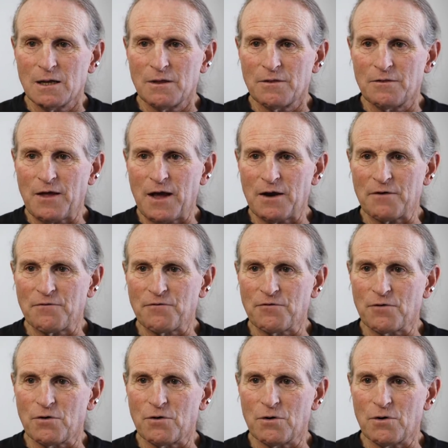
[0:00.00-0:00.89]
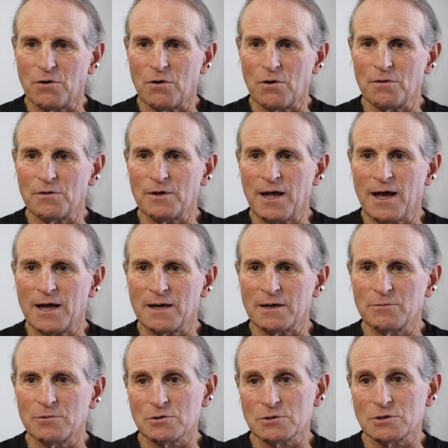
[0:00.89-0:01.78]
that for all the
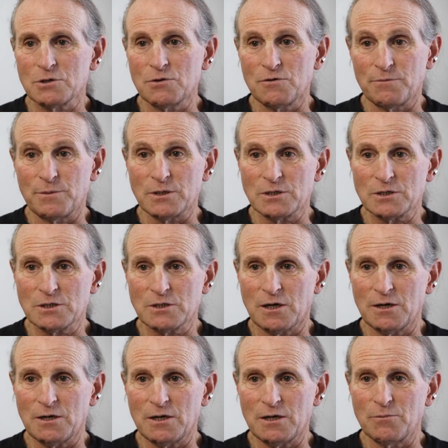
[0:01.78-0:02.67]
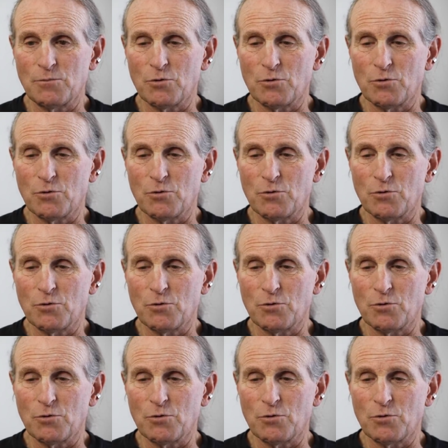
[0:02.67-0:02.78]
animals who have been studied,